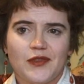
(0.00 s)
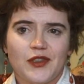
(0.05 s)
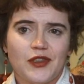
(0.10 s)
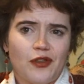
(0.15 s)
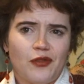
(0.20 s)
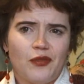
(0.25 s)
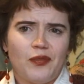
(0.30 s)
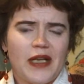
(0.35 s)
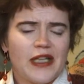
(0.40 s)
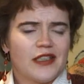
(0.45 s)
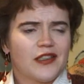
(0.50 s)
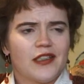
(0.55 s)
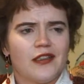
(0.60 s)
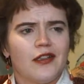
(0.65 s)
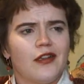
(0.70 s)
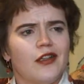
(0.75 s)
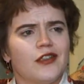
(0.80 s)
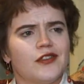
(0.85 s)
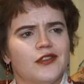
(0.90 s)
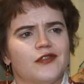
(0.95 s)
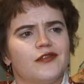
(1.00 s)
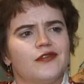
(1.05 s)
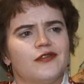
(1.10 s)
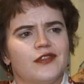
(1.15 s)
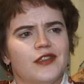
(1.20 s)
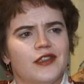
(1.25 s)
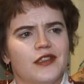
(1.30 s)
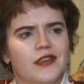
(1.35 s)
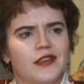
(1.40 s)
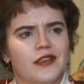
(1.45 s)
So bags had a lot of
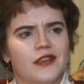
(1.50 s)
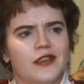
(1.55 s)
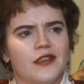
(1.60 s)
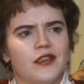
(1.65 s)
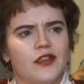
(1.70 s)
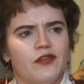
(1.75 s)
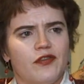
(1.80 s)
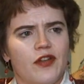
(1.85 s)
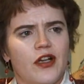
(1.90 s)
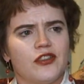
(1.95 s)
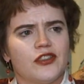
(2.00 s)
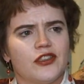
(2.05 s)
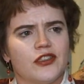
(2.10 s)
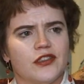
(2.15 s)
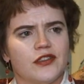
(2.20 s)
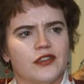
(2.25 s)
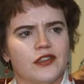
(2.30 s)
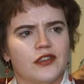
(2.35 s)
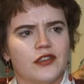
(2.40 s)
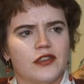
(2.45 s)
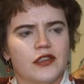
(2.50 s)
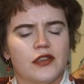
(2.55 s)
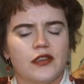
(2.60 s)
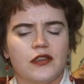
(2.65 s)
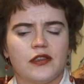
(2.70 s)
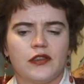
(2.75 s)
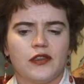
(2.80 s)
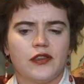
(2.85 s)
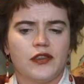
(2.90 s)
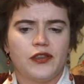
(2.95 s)
functions.
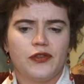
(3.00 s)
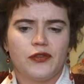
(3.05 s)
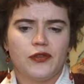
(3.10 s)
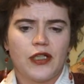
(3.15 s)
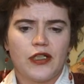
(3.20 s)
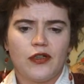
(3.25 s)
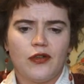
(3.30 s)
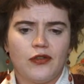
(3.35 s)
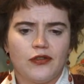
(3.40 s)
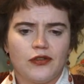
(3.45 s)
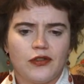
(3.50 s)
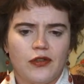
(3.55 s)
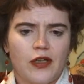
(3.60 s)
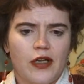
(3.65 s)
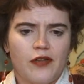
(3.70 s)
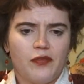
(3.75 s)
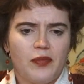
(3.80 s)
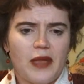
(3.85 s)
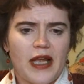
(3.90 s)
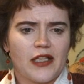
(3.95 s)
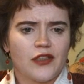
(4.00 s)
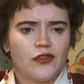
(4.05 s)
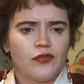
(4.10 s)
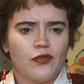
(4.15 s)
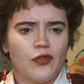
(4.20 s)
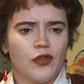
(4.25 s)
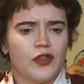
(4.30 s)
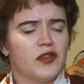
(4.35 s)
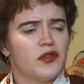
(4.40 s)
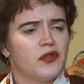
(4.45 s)
You can also have
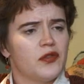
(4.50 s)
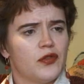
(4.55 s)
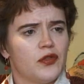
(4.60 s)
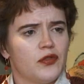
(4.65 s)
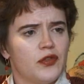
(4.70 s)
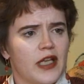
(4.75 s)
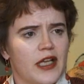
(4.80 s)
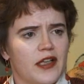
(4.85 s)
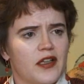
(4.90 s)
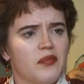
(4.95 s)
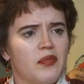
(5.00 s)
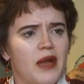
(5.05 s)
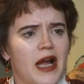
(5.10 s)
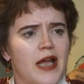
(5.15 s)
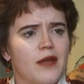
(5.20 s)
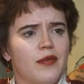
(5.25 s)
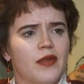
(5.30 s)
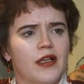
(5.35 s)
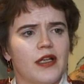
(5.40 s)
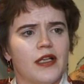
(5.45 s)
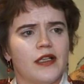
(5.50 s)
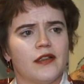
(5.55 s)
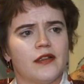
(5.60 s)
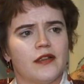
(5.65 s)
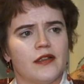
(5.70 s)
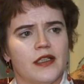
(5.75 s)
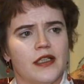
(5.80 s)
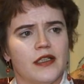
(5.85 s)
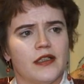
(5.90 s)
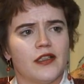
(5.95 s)
bags to take the Bible
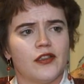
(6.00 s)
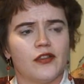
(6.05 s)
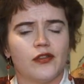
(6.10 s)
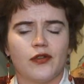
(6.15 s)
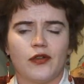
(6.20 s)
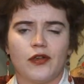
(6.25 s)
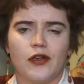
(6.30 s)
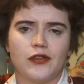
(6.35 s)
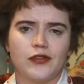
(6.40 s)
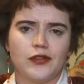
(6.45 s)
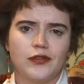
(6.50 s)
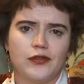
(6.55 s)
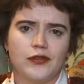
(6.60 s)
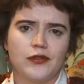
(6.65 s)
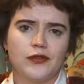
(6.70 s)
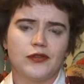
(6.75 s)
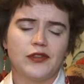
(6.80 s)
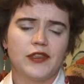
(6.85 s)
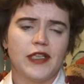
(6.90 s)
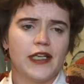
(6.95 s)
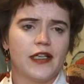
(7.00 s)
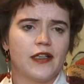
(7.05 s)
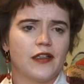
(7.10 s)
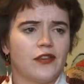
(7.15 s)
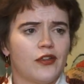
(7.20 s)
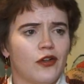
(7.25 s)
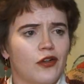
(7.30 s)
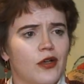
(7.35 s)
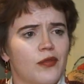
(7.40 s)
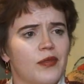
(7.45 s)
in it, or to
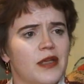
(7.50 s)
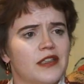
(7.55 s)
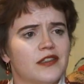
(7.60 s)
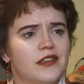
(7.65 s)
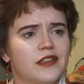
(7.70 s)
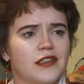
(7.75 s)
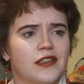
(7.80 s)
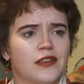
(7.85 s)
take documents